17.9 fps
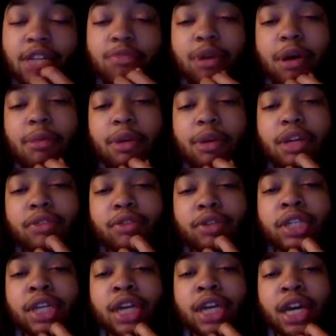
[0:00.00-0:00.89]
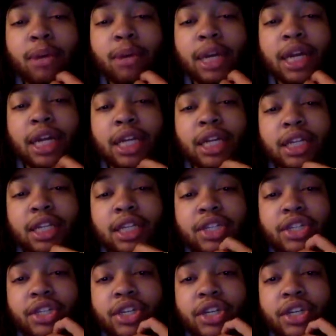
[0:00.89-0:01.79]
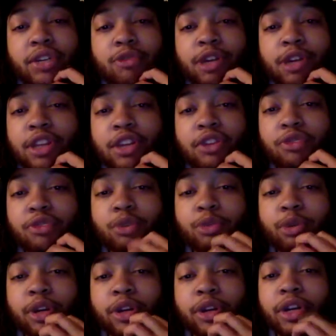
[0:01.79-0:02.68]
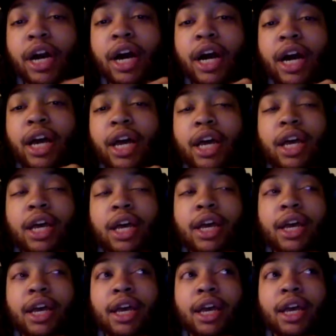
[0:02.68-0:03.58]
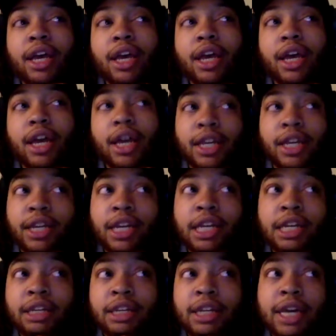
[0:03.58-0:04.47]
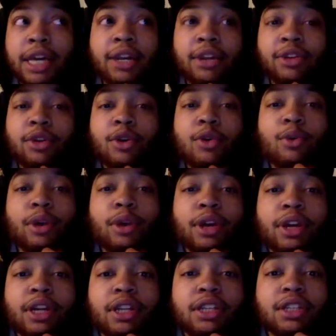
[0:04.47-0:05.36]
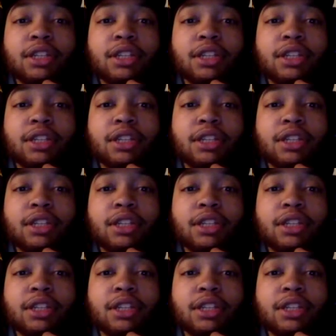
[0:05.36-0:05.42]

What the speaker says: he's probably gonna retire by the end of this year, whether if we win or not. And then out of nowhere,